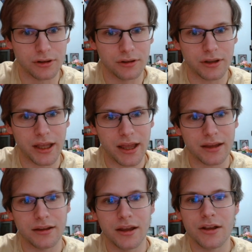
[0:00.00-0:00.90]

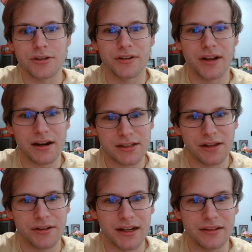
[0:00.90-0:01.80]
Okay. So the Knight
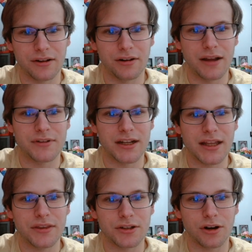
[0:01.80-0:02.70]
Assailant hitting the grave did get
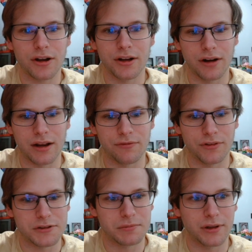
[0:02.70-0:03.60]
the Dark Engrave for
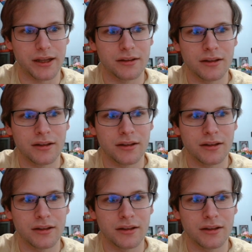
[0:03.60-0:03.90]
this play.